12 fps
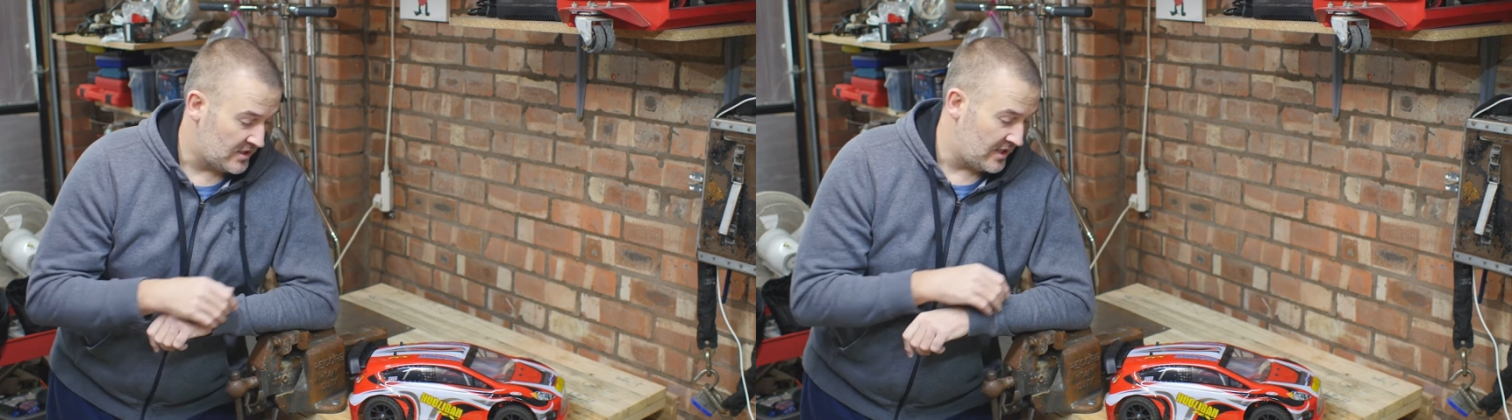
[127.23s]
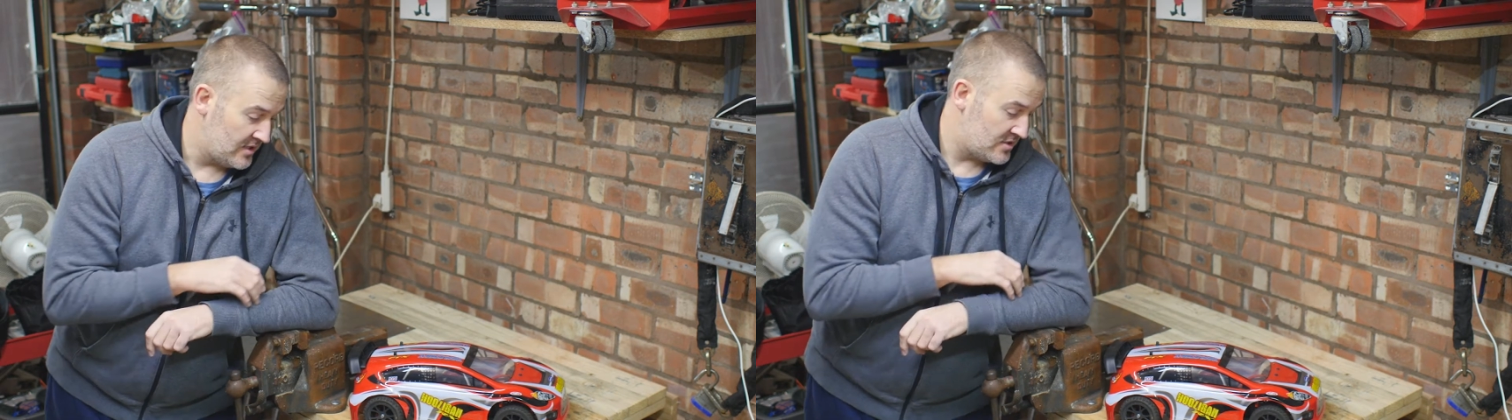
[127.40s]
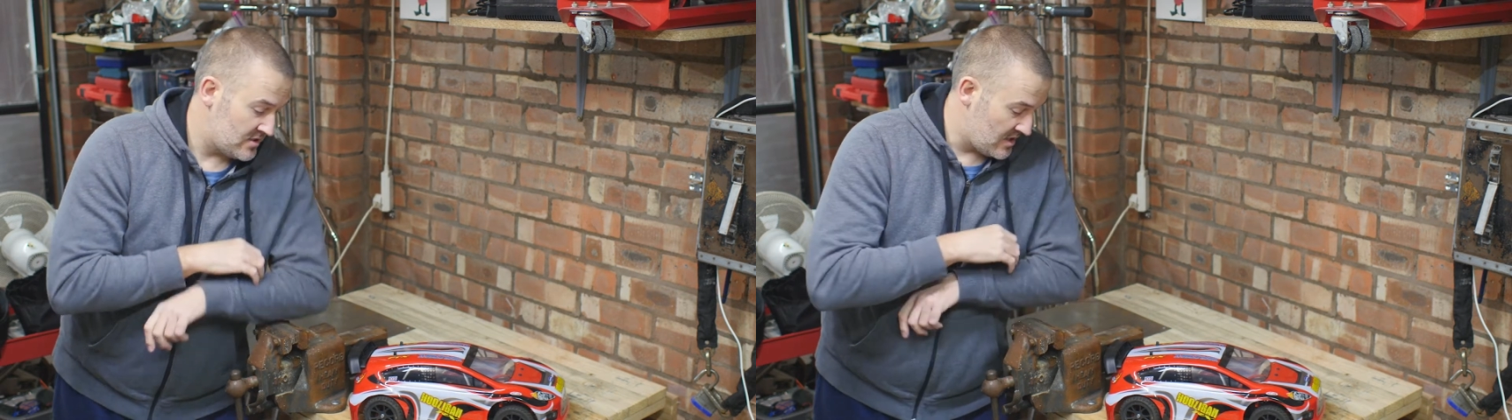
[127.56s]

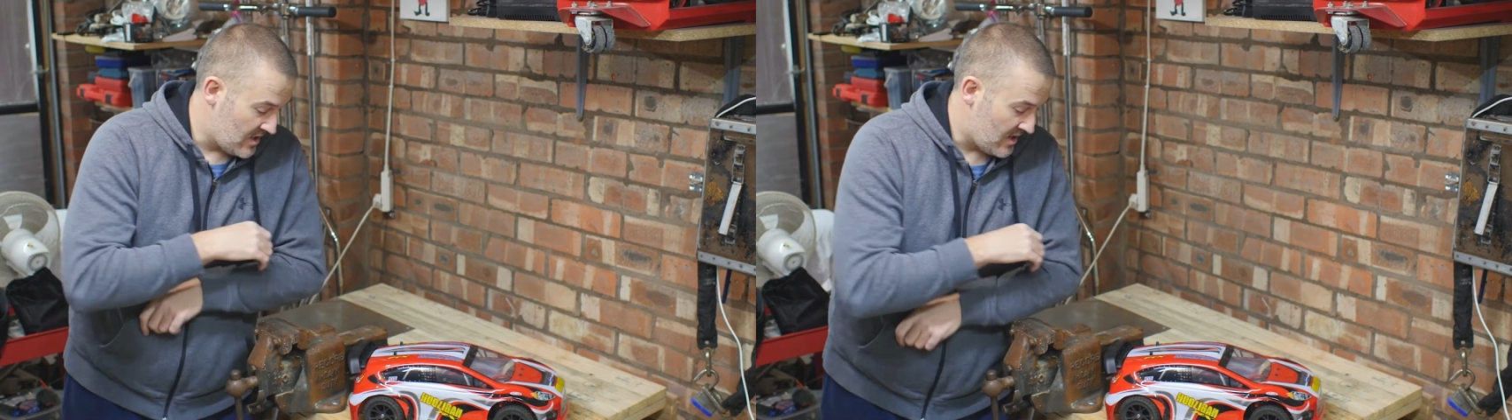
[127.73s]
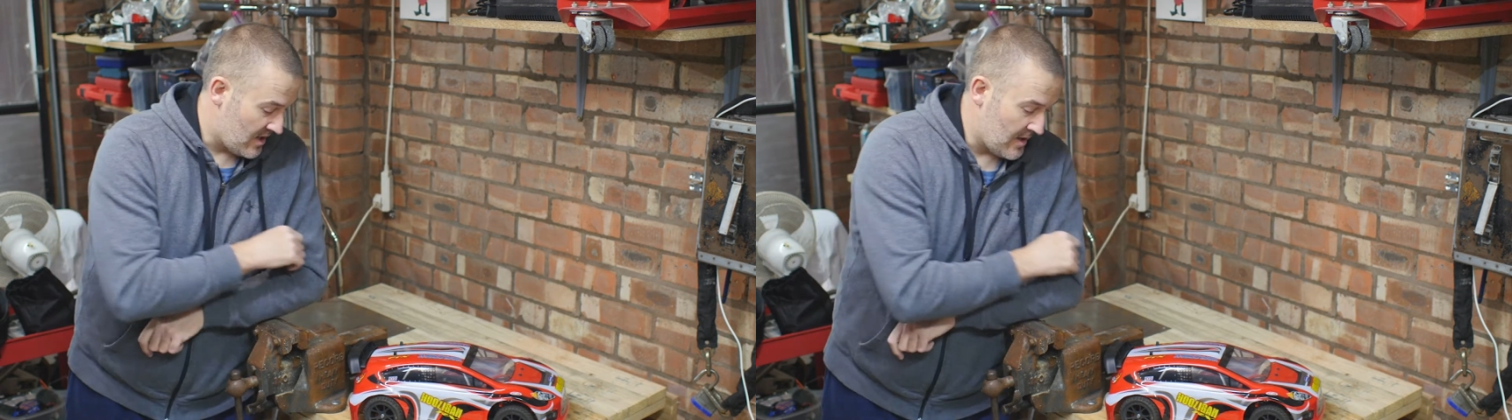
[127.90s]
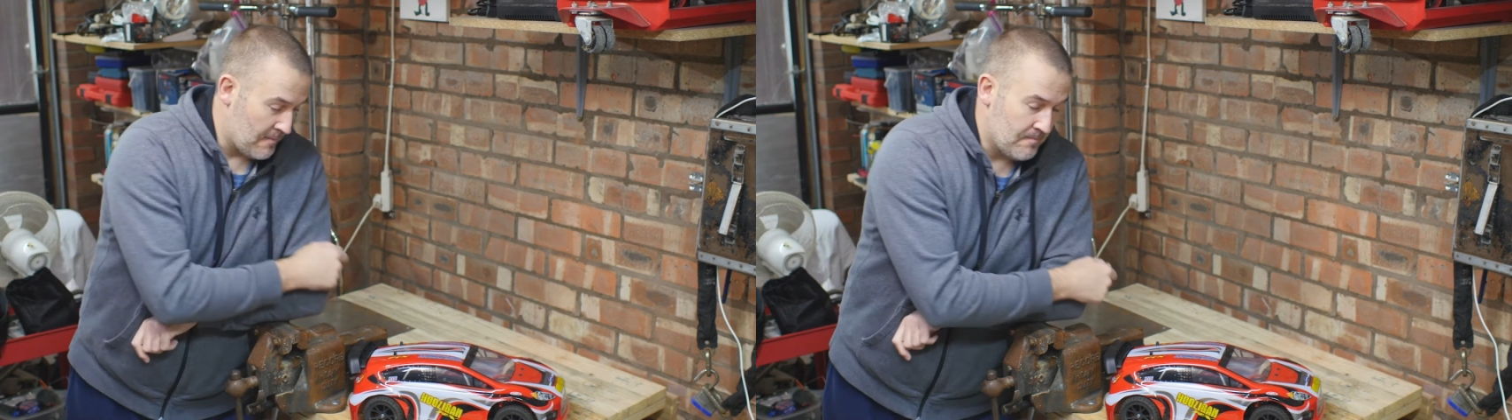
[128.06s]
It's
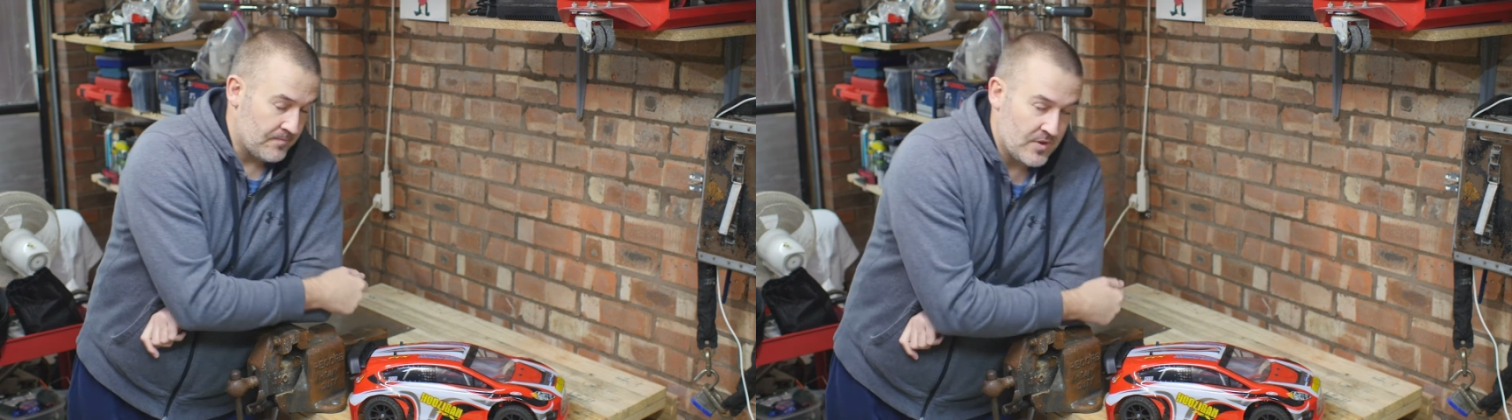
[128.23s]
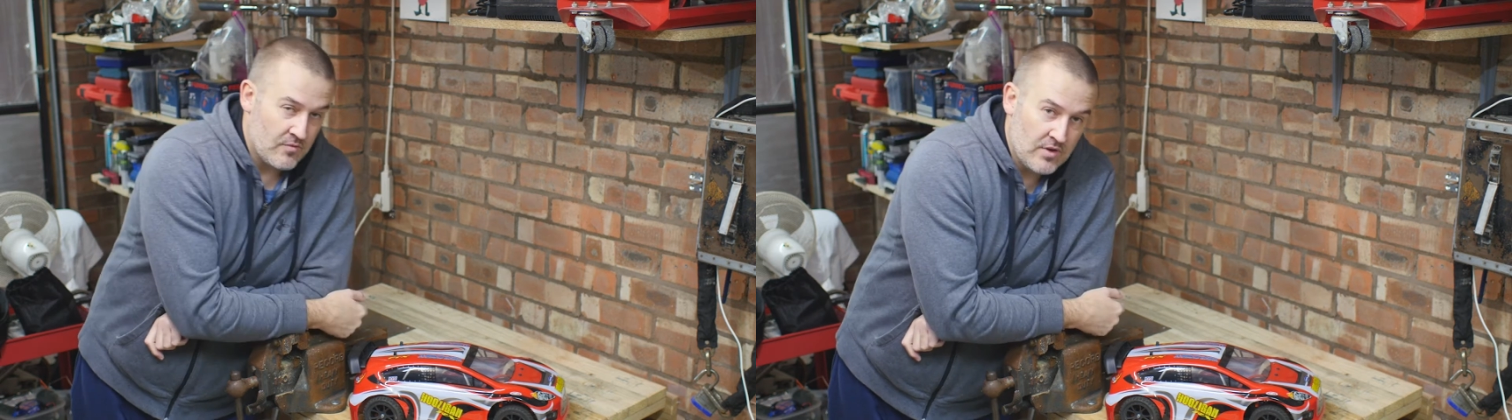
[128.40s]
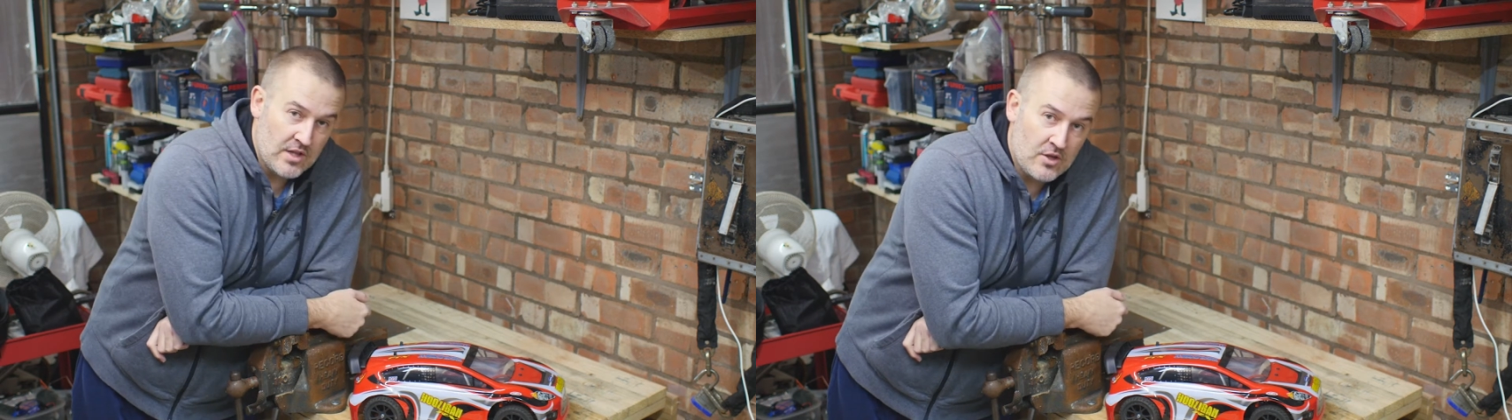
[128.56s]
a
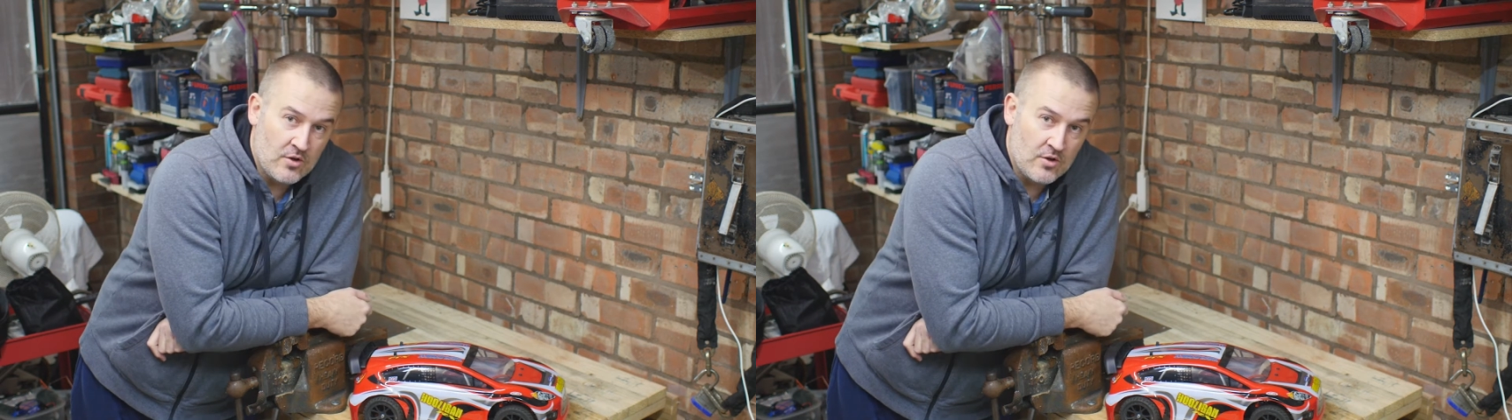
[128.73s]
really